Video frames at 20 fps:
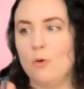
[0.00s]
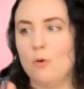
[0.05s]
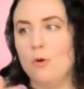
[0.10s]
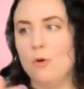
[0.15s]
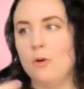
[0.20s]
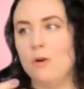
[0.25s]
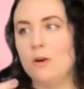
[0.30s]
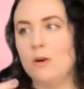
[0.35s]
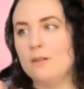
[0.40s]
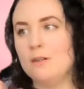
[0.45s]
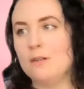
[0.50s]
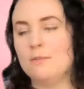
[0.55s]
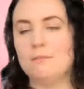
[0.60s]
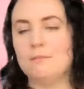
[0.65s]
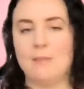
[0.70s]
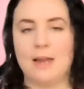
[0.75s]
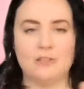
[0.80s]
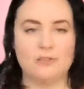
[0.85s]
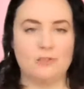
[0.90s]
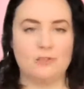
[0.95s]
or
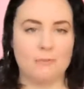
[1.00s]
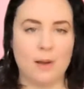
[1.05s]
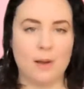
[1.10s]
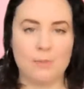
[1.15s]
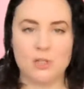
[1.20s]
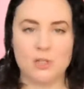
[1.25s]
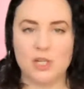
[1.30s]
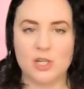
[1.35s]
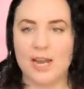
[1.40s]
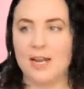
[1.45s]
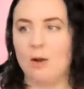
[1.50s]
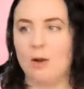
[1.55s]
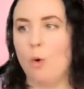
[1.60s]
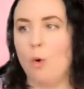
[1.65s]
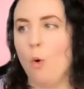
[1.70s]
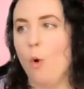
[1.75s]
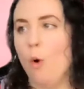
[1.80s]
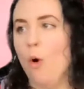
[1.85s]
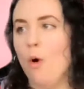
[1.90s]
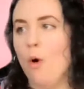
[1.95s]
mainstream publishing,
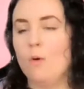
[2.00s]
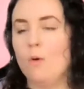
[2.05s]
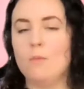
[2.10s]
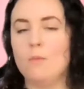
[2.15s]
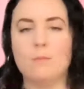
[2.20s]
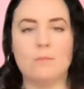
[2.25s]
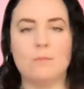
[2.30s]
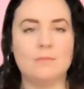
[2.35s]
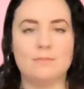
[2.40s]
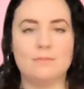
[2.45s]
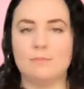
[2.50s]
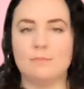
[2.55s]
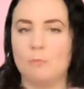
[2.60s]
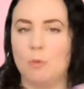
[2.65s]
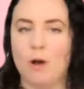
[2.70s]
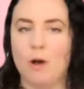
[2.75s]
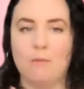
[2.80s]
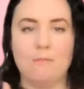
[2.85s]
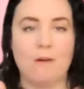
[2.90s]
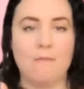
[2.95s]
or
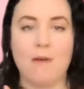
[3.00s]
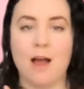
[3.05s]
what